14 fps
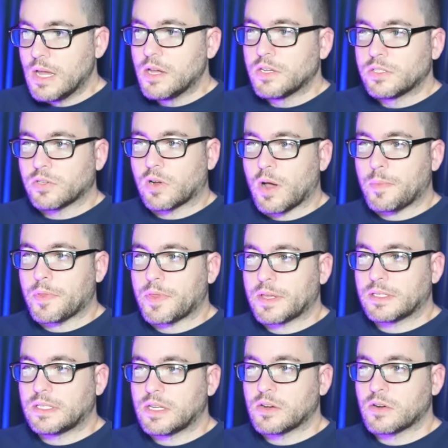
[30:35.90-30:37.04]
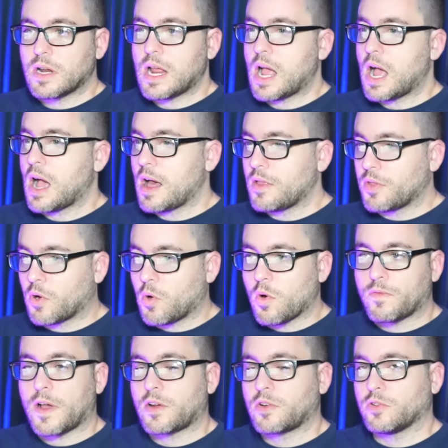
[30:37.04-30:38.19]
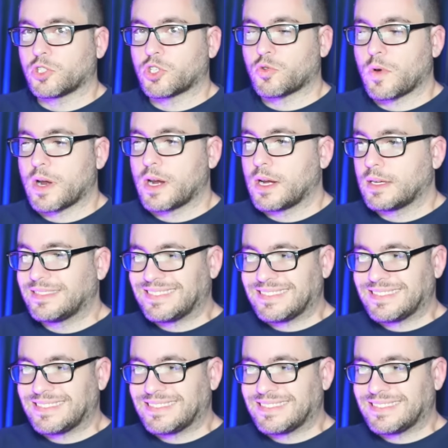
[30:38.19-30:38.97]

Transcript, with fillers: So a couple things here. The core fighter looks great.